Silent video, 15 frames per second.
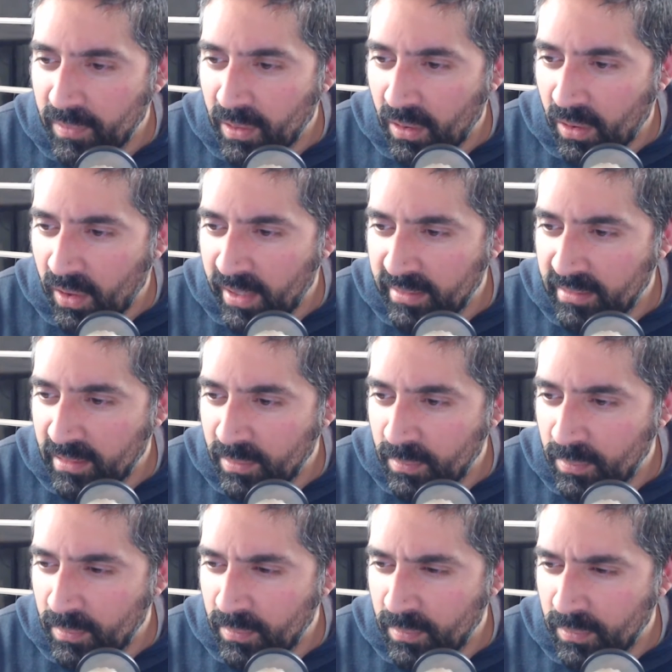
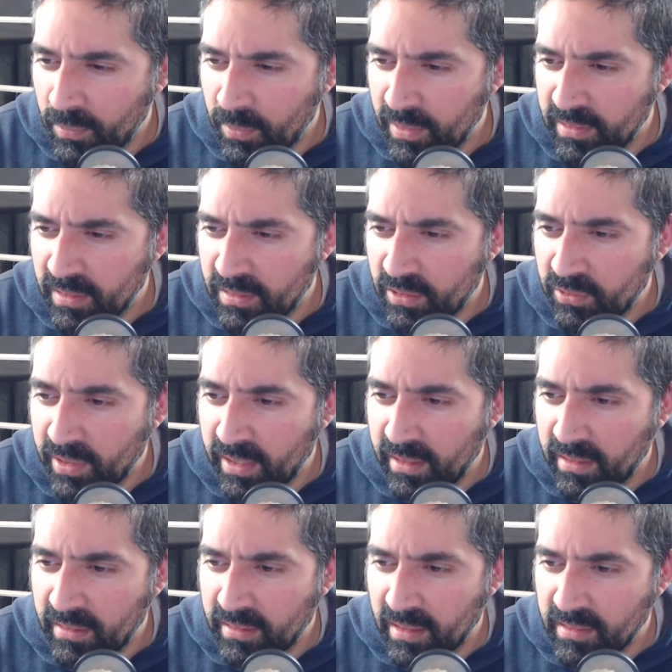Item always does a trick,
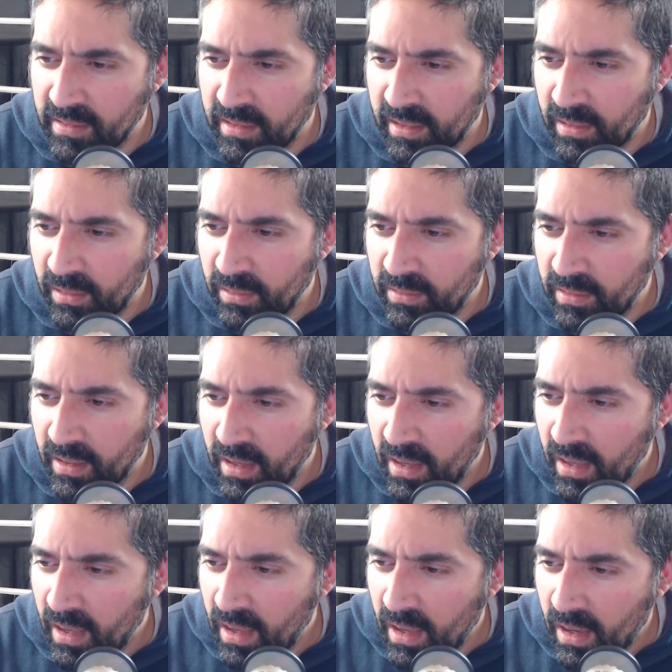says the Hills.
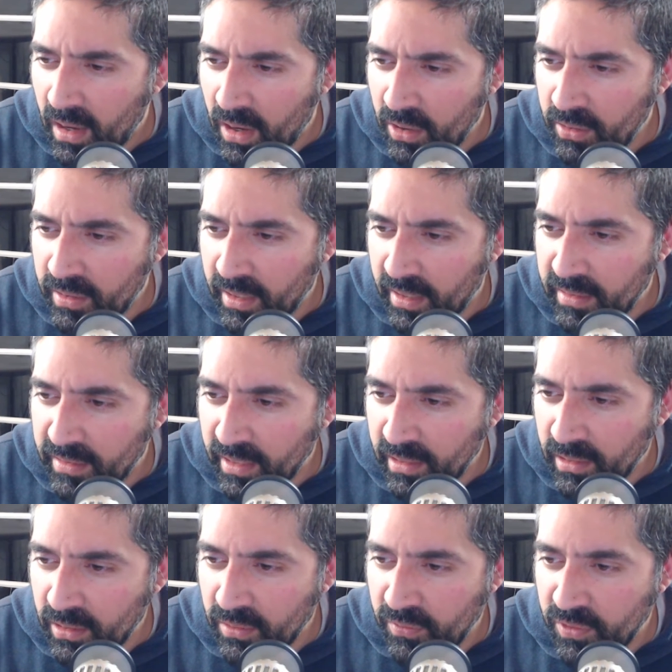Okay,
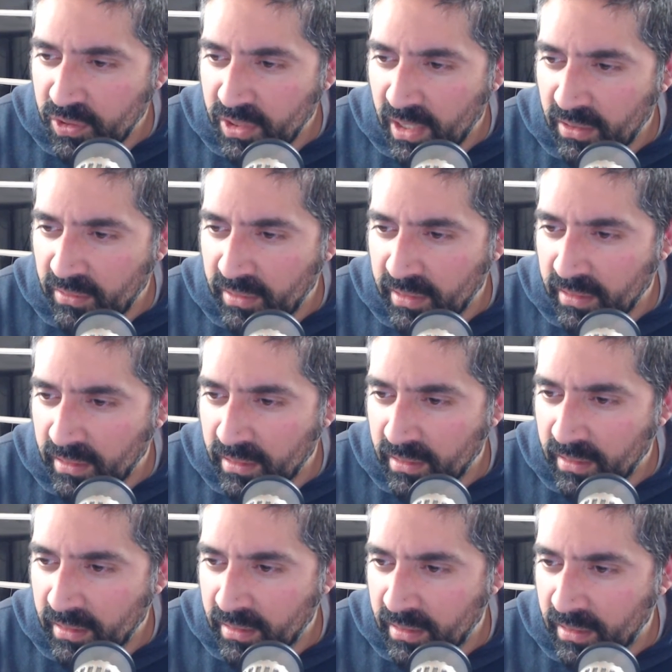thank you for sharing,
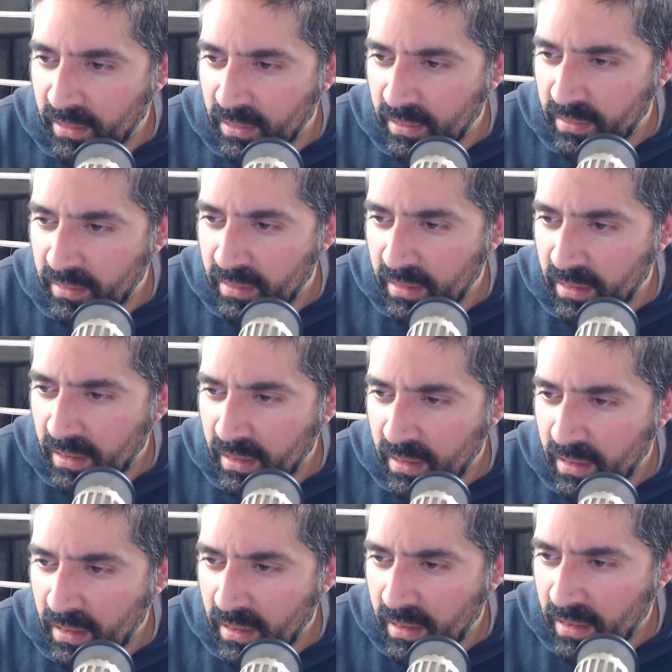the Hills.
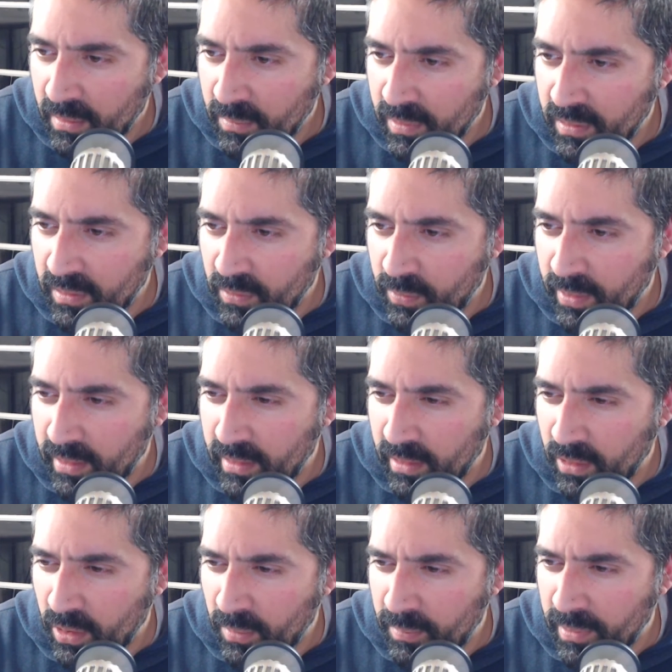Let me just quickly
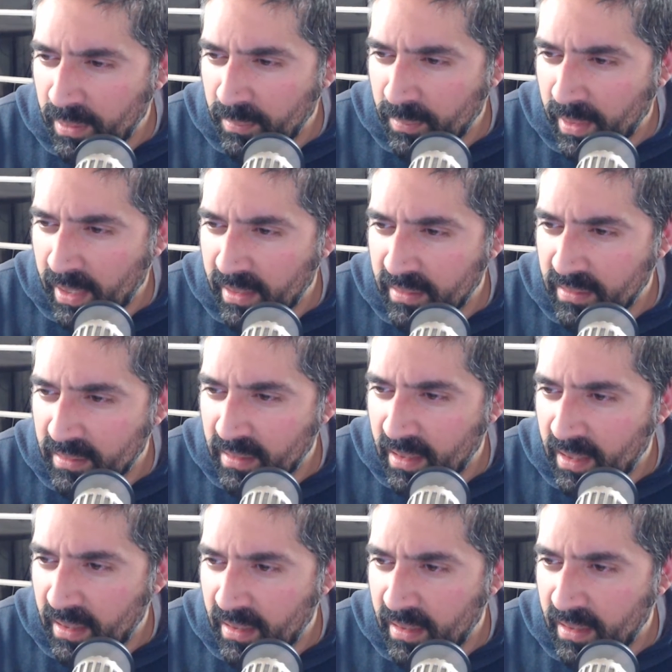copy and paste that.